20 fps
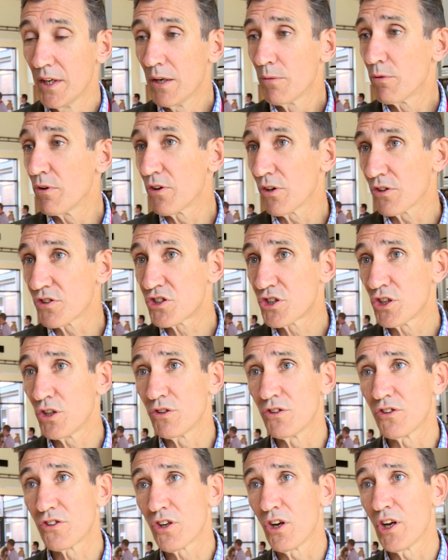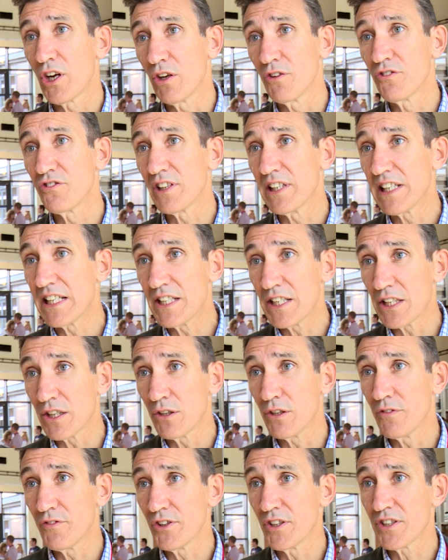We've got students going on to leading
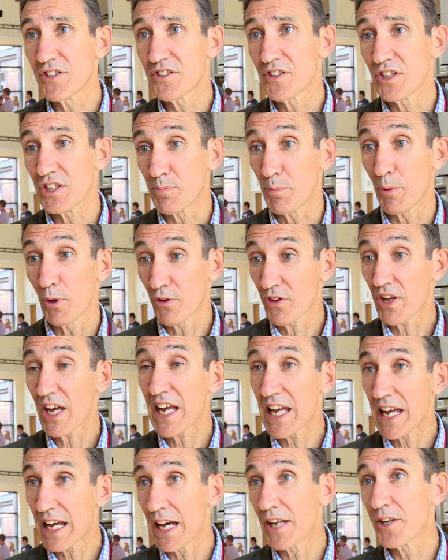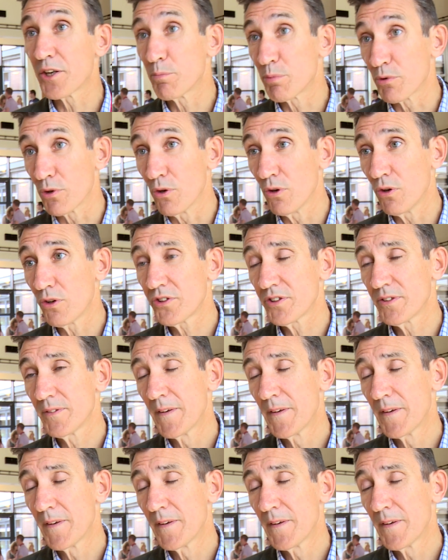universities both here and abroad